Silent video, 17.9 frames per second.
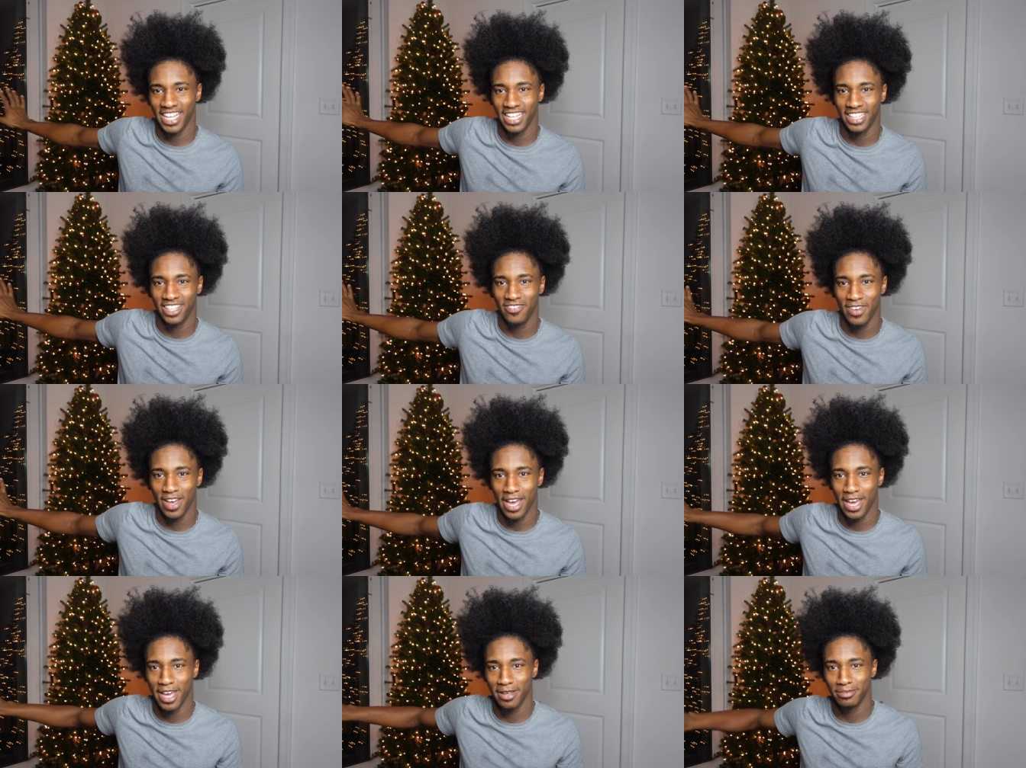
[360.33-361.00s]
I like the
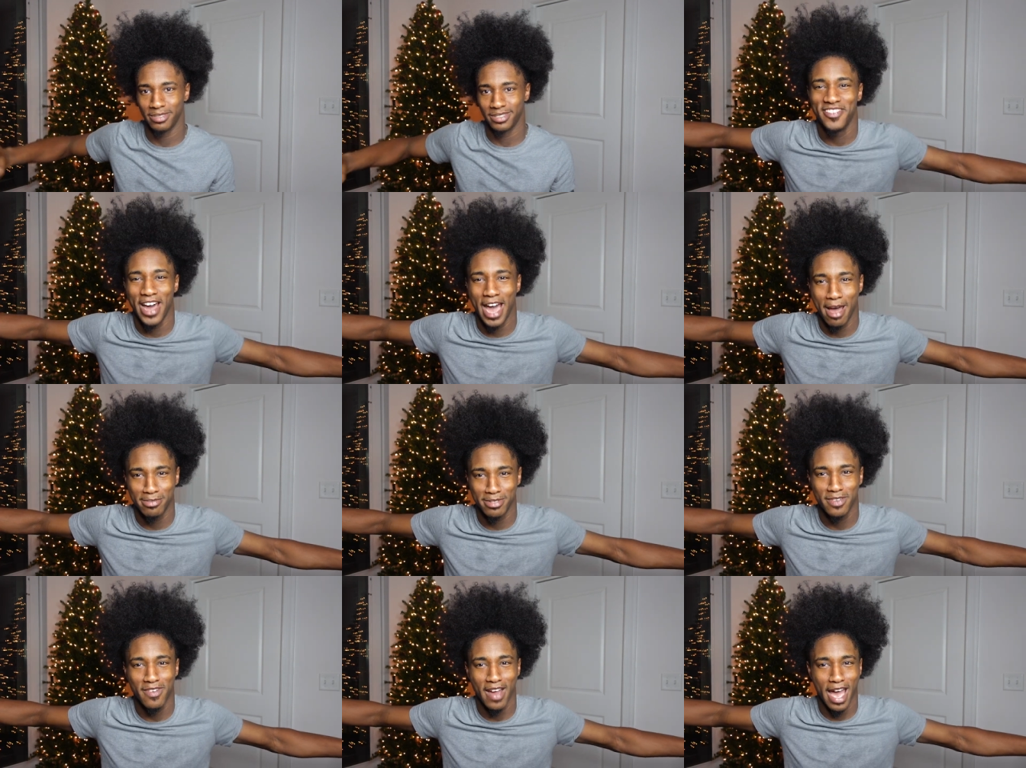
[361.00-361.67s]
vibes.
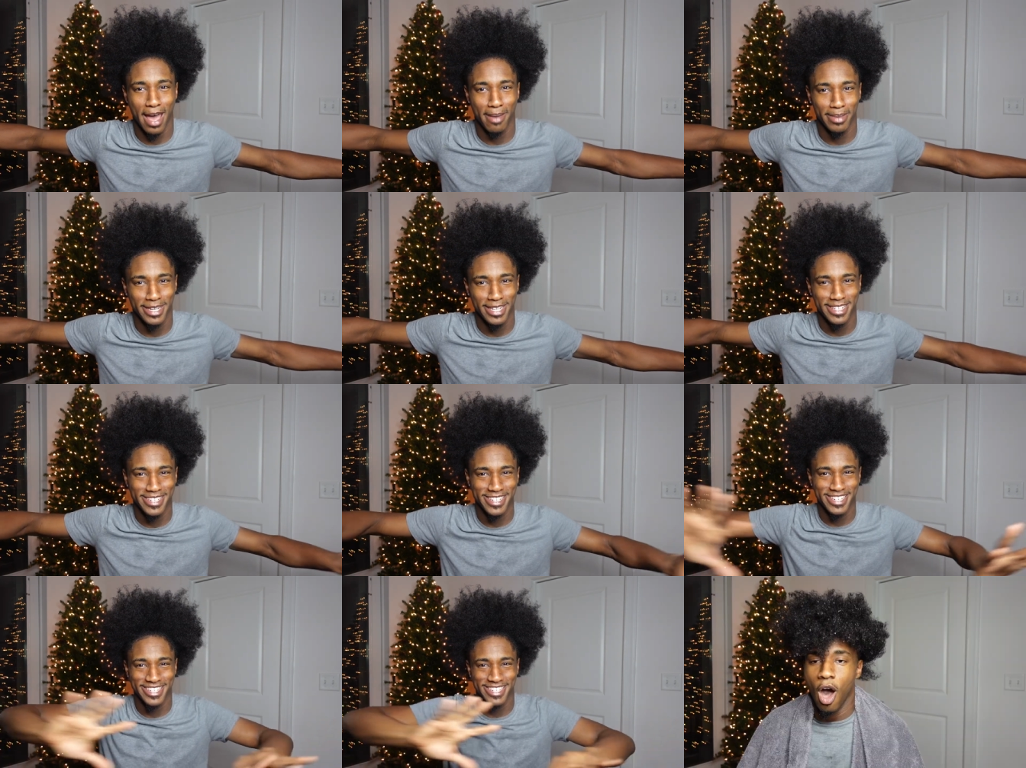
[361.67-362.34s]
Vibes are vibing.